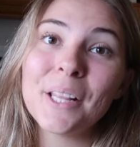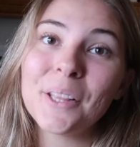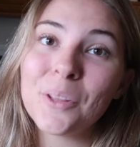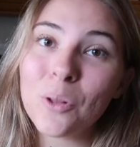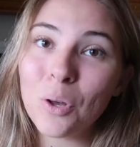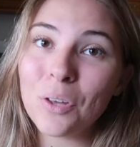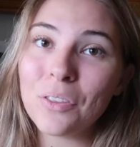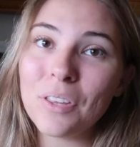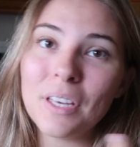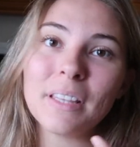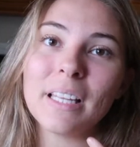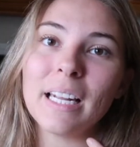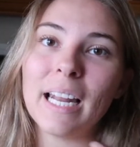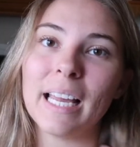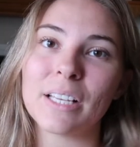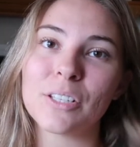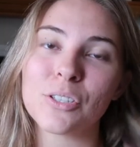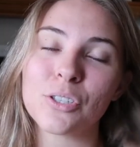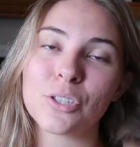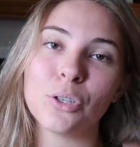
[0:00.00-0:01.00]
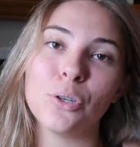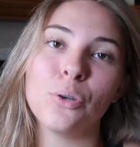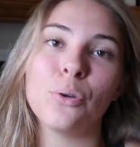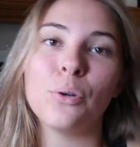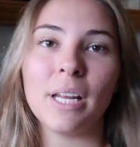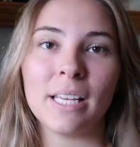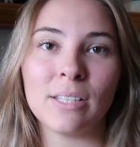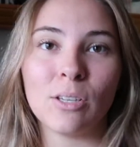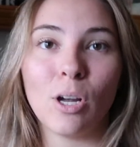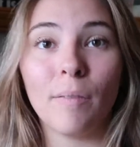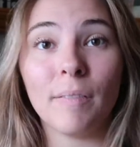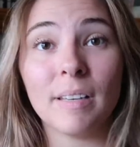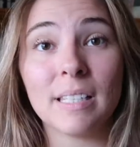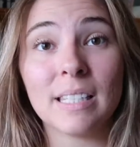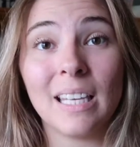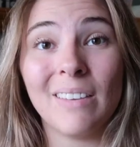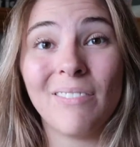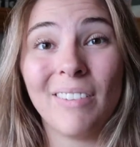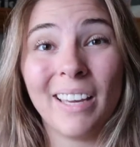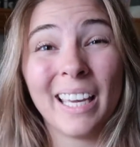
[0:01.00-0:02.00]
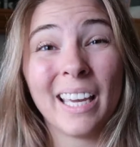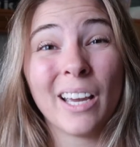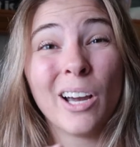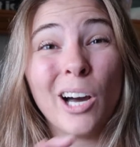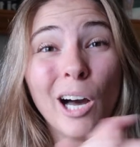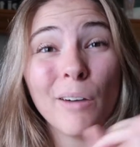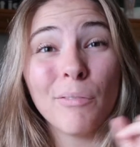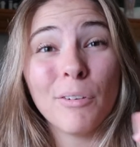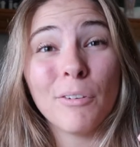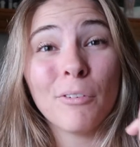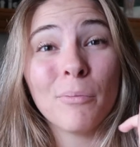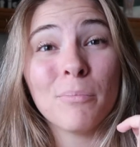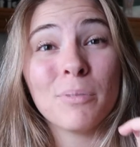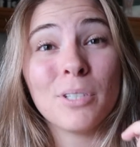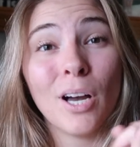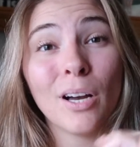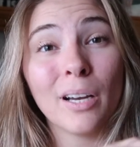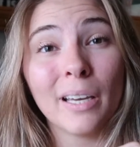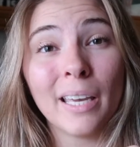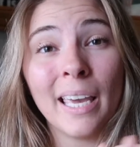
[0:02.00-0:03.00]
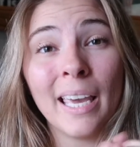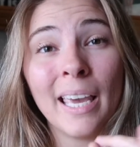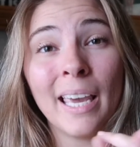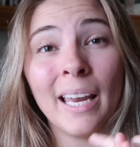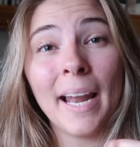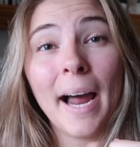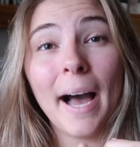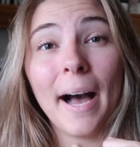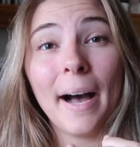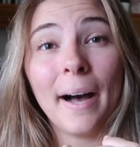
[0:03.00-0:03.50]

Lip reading: The only thing that I exclude is obviously if I get coffee from Dunkin',